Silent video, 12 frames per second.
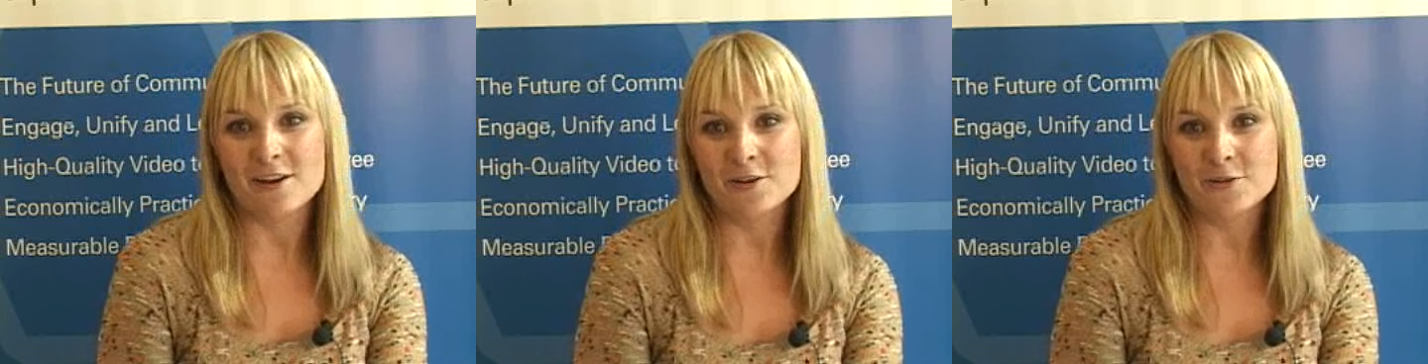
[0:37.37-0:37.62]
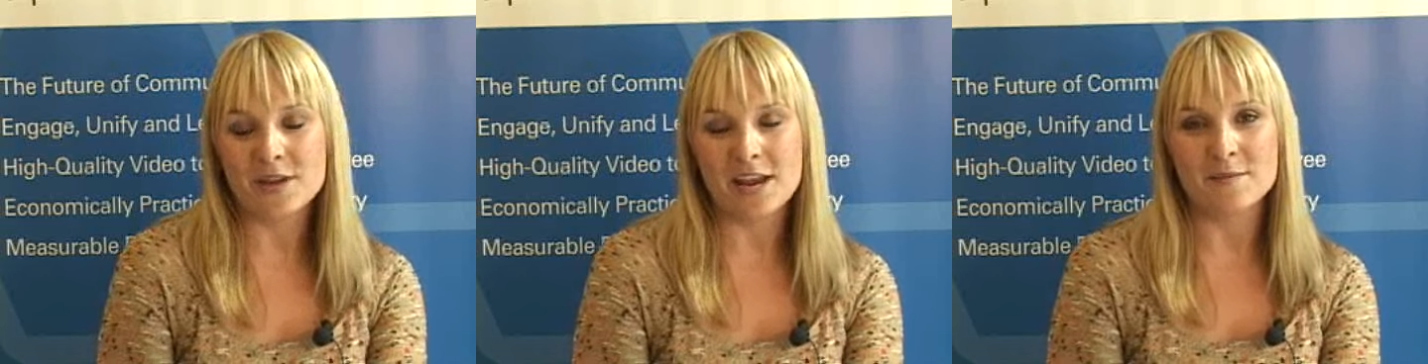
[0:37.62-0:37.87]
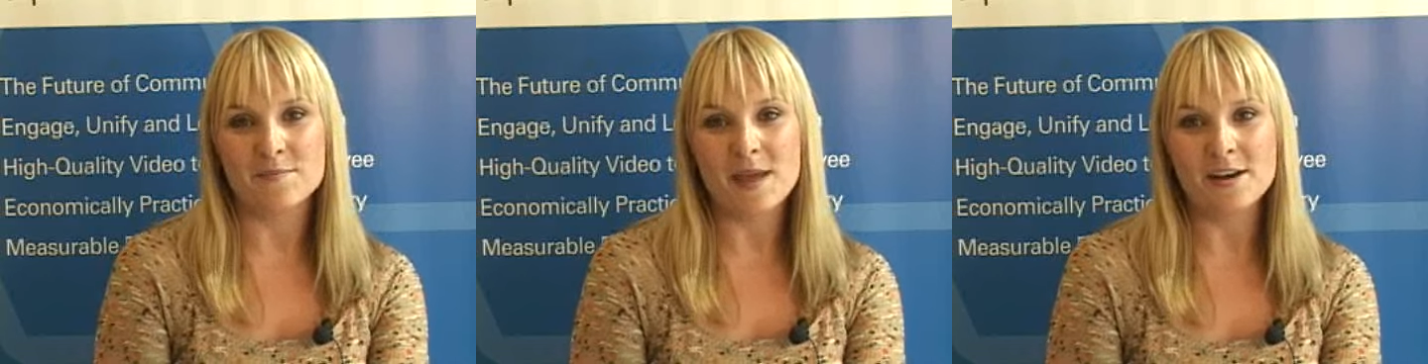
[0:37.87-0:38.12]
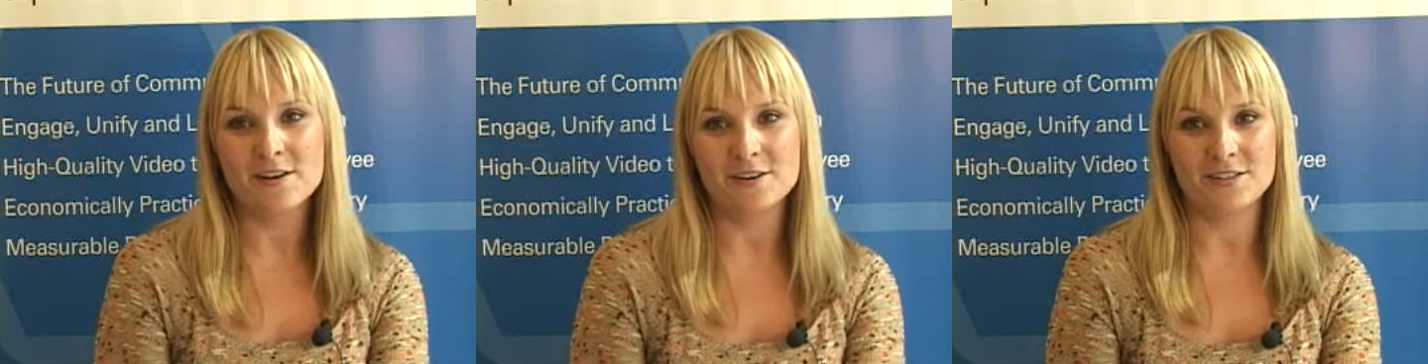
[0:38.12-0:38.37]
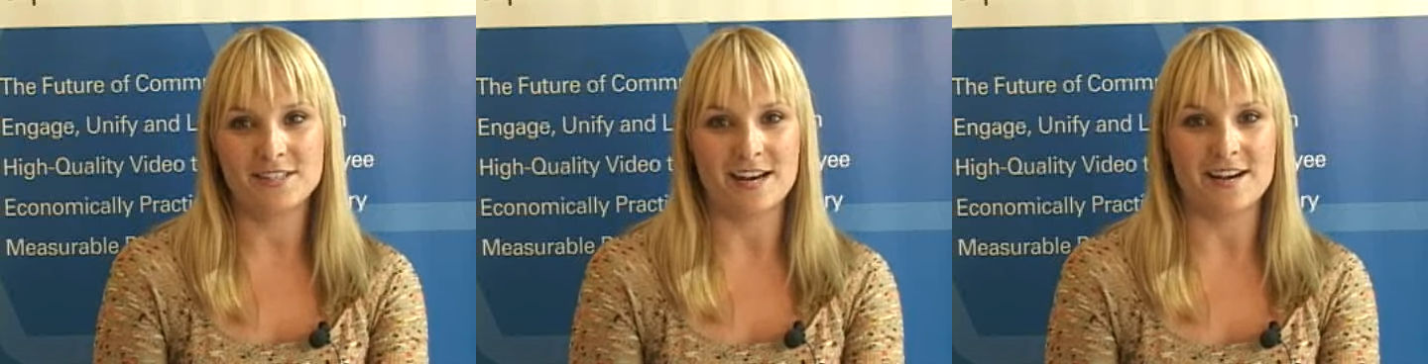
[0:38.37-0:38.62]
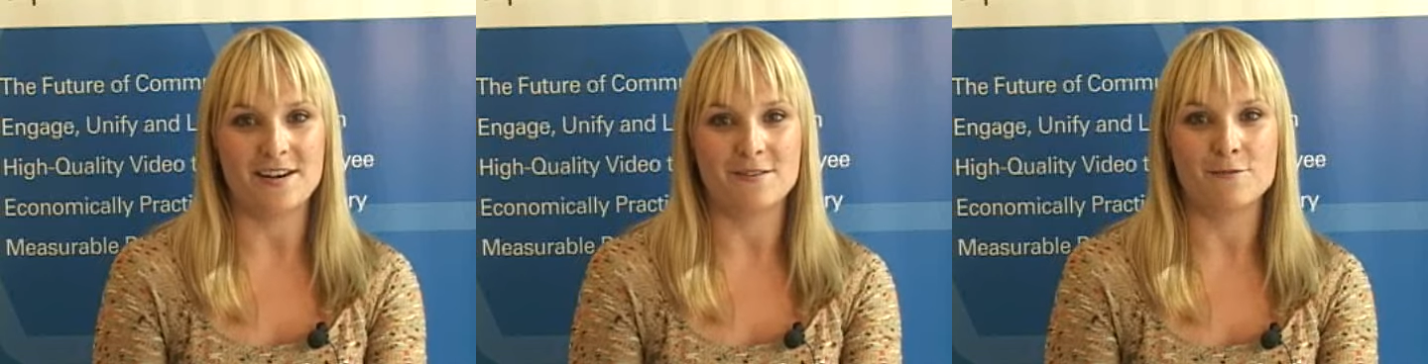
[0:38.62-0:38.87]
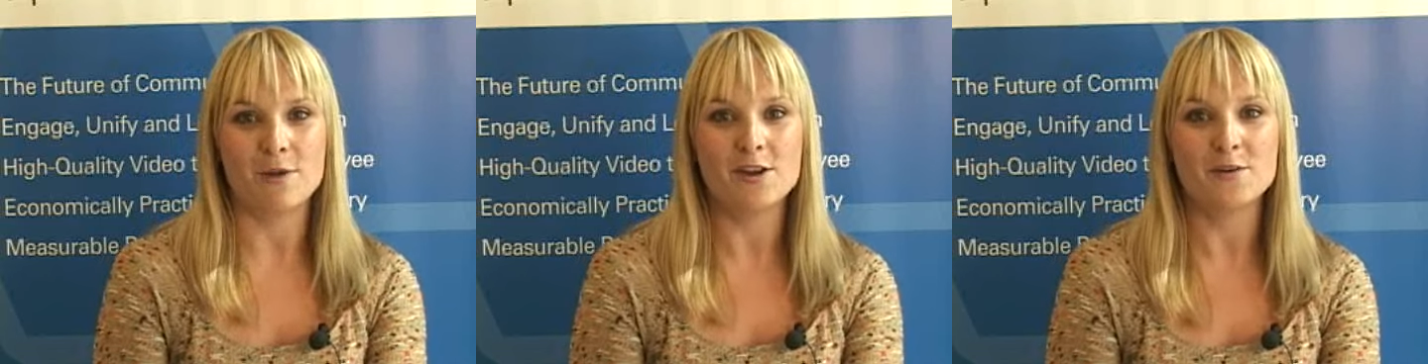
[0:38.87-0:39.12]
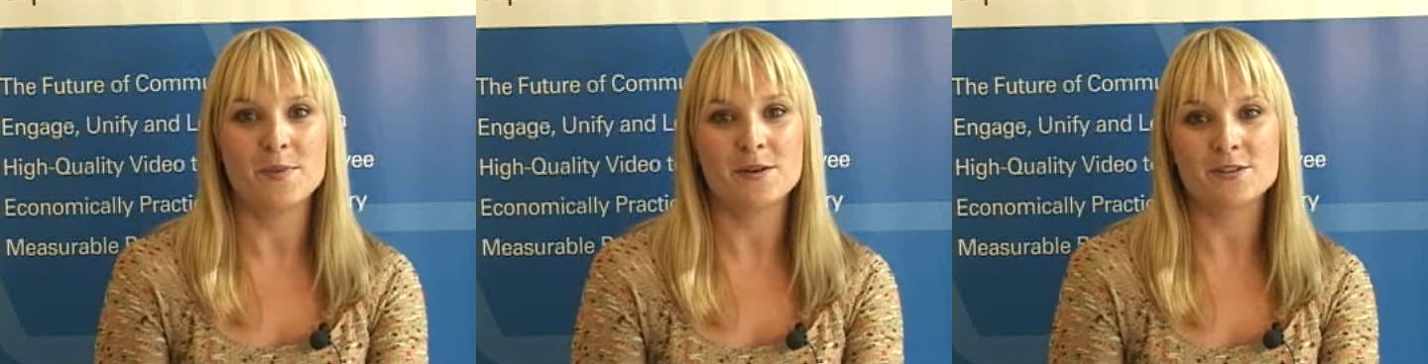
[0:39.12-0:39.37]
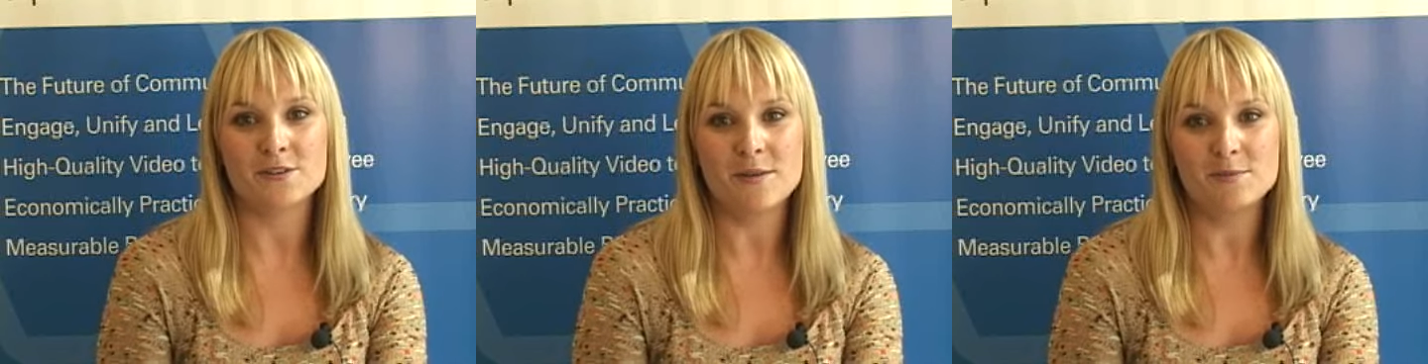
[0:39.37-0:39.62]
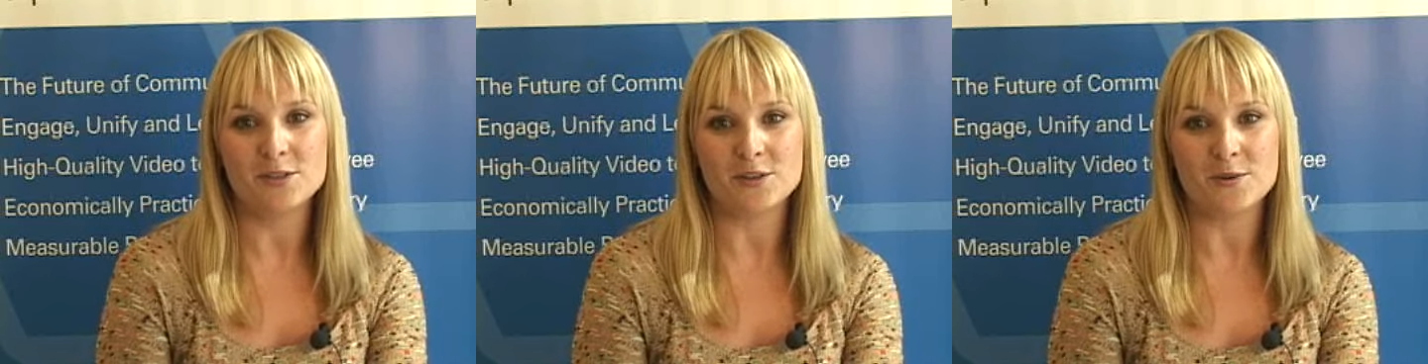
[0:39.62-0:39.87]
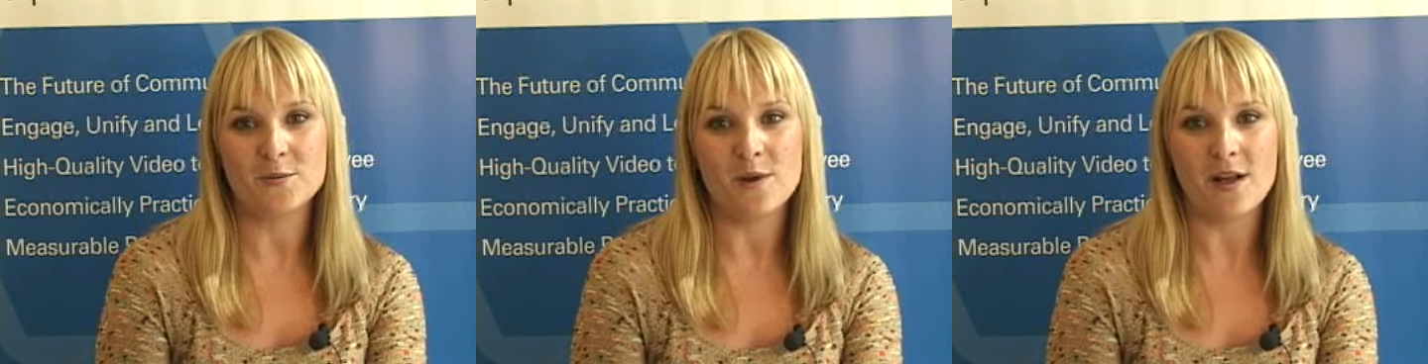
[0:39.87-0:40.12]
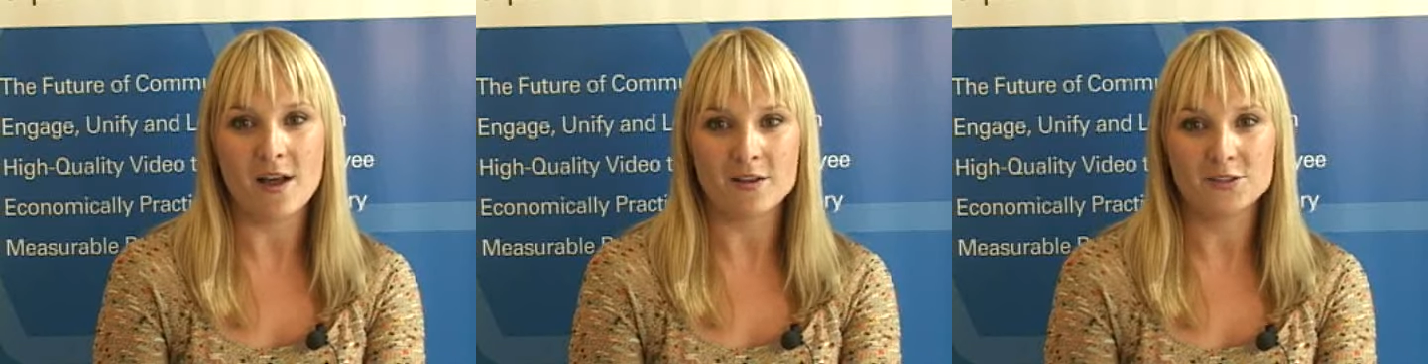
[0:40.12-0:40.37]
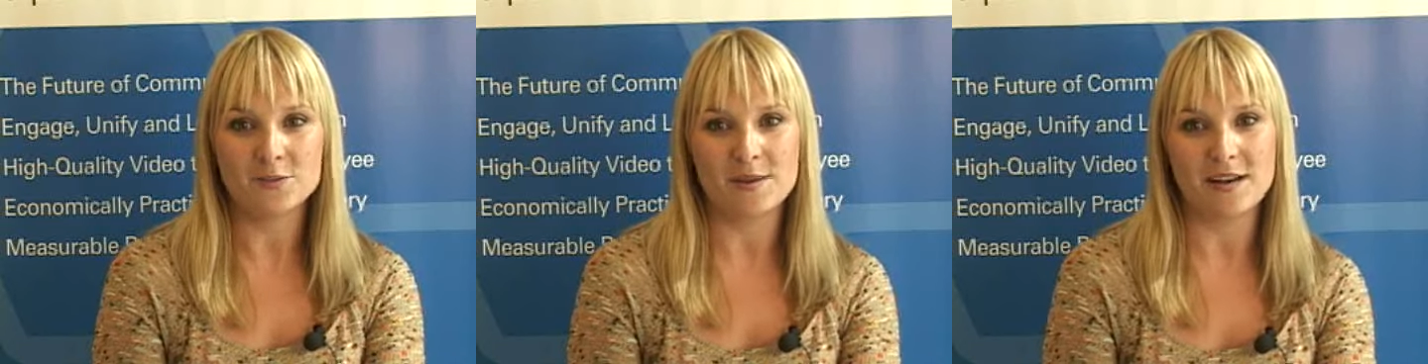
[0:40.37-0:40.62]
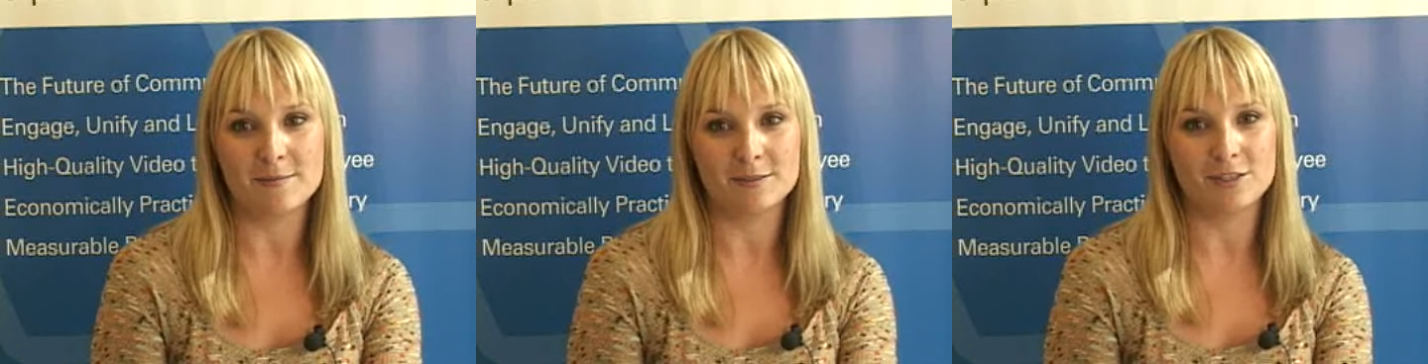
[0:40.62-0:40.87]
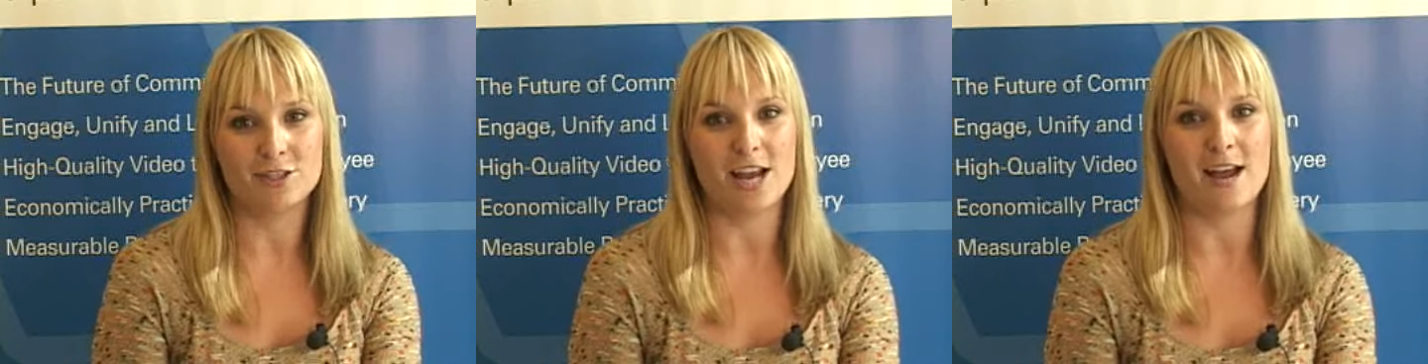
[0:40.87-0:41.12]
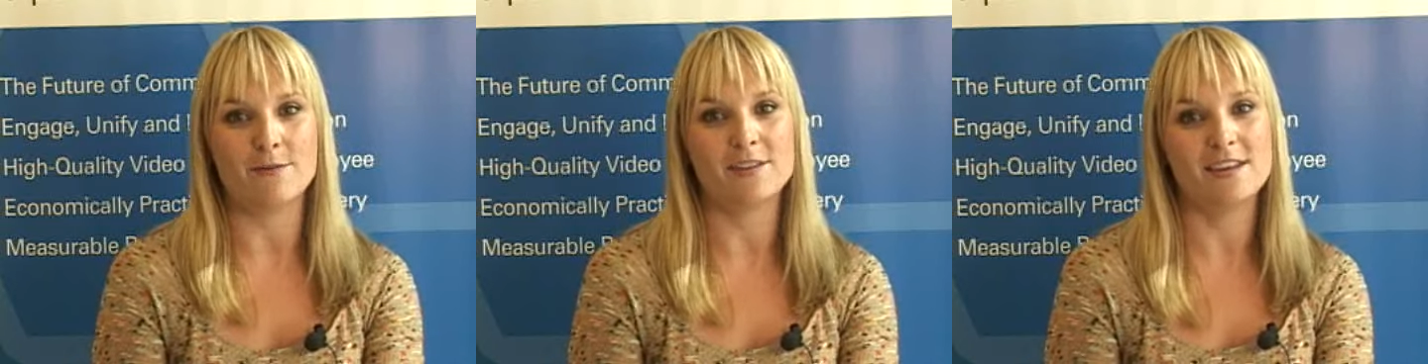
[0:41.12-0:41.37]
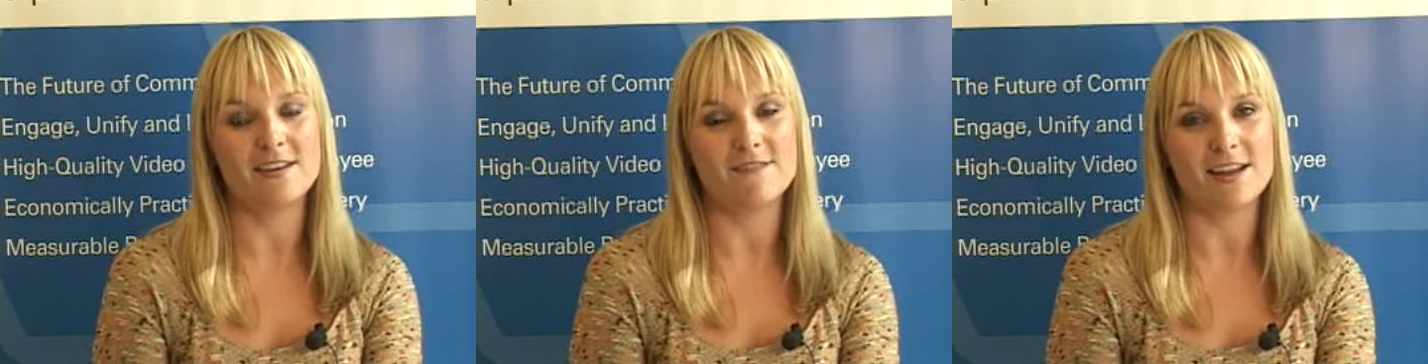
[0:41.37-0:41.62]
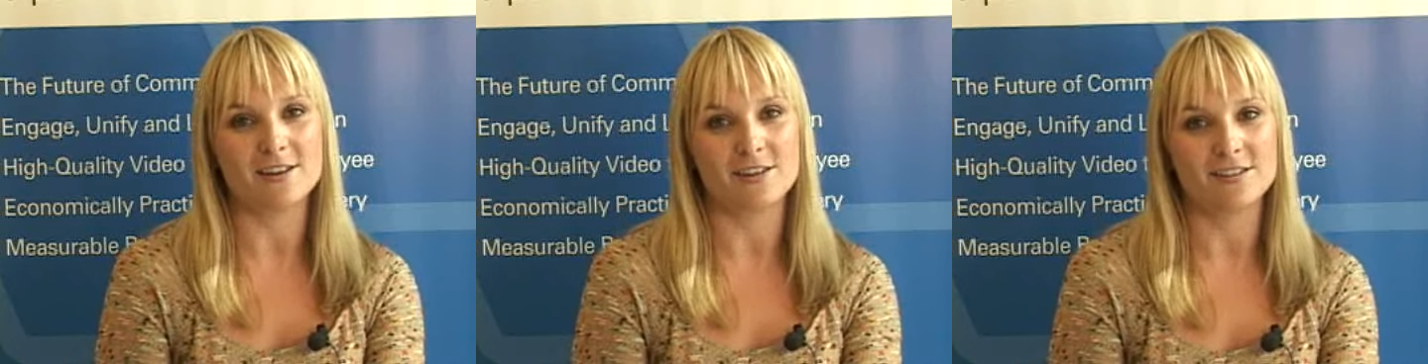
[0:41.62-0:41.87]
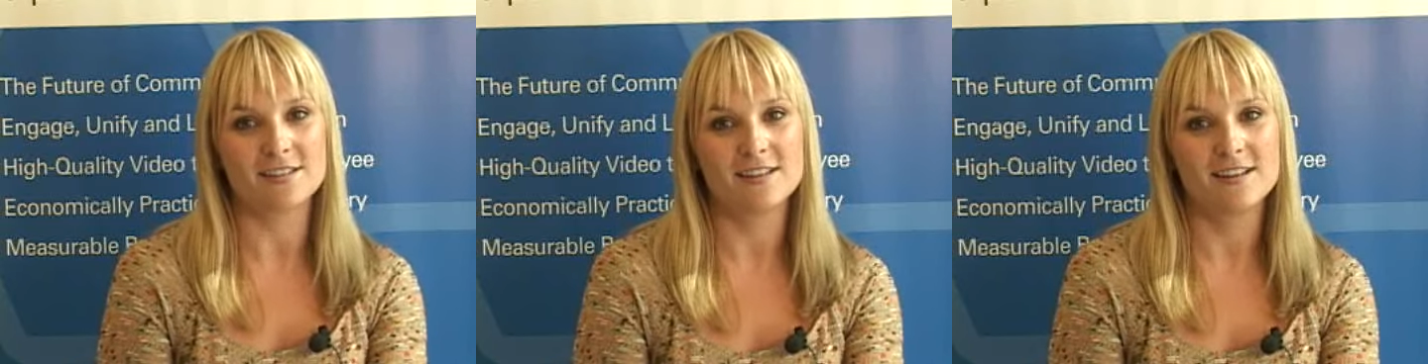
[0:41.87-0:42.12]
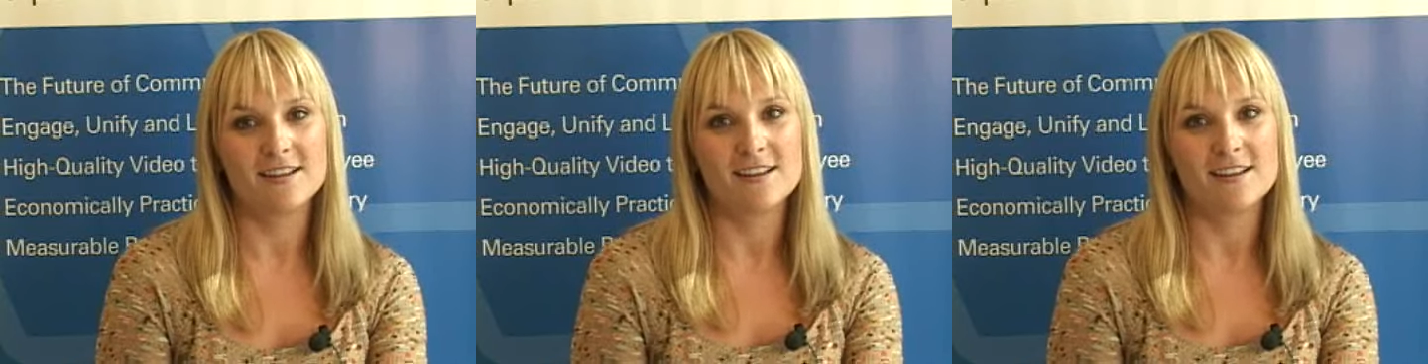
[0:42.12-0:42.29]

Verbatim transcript: Here you will gain a better understanding of what your peers are up to while also being able to chat with key vendors.